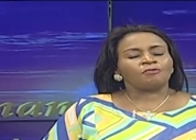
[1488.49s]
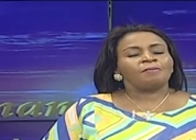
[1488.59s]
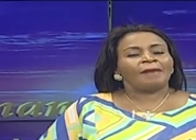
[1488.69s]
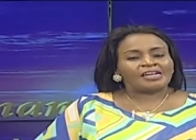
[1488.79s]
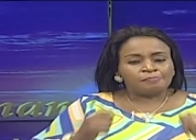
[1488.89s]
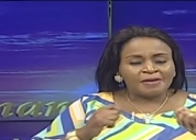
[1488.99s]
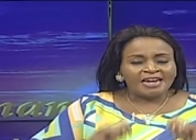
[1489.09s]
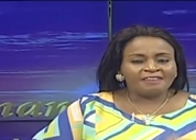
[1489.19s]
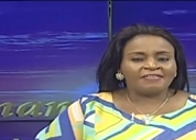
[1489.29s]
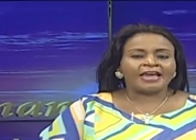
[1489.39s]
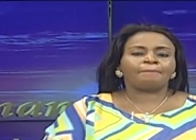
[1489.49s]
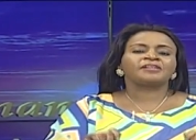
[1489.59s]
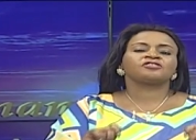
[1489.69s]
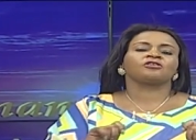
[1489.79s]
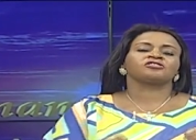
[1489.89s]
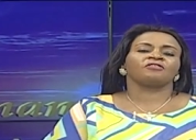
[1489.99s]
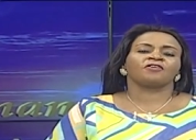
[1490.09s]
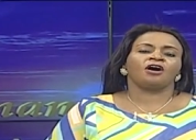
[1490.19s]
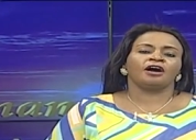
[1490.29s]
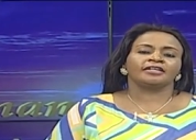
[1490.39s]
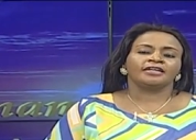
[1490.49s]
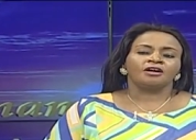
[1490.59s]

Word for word: We must be living epistles of God.